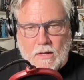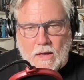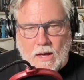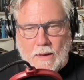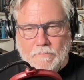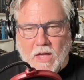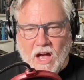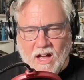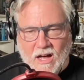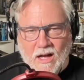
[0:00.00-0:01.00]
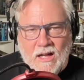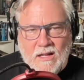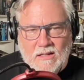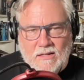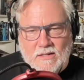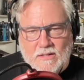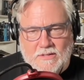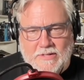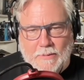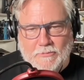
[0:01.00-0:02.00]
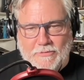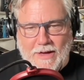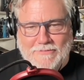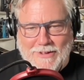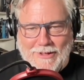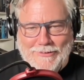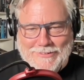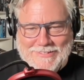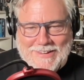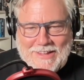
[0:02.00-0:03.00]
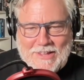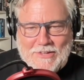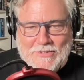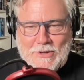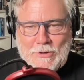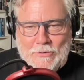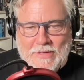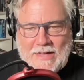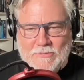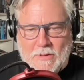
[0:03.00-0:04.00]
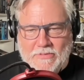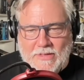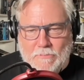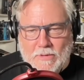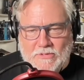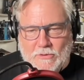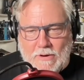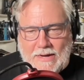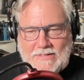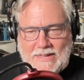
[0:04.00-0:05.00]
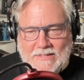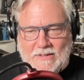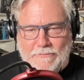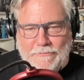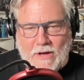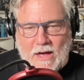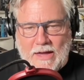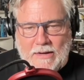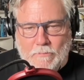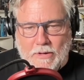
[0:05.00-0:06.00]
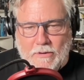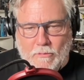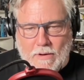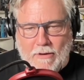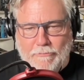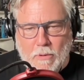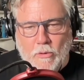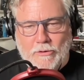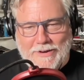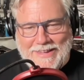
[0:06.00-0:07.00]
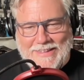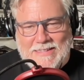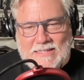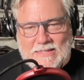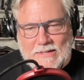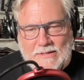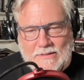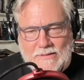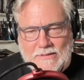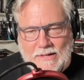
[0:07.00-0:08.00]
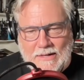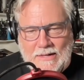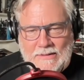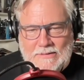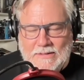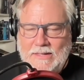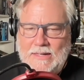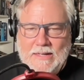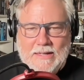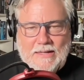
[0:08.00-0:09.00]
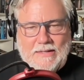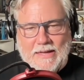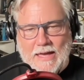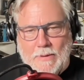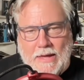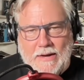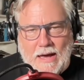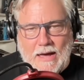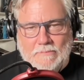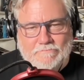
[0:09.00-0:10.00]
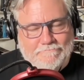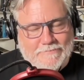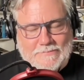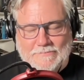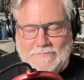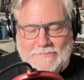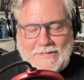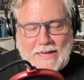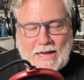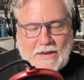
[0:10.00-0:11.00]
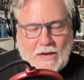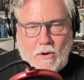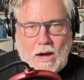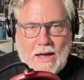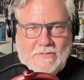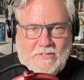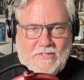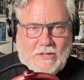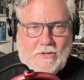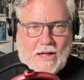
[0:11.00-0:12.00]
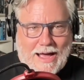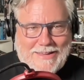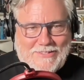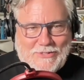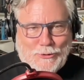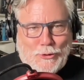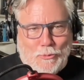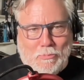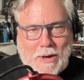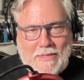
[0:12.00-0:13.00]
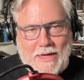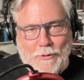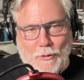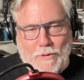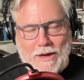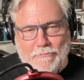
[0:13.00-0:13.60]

Tipped $5. So the X-Men theme misdirect isn't fine, but Ralph Boner is? Huh? Yeah, man, I know. I still don't buy that whole Ralph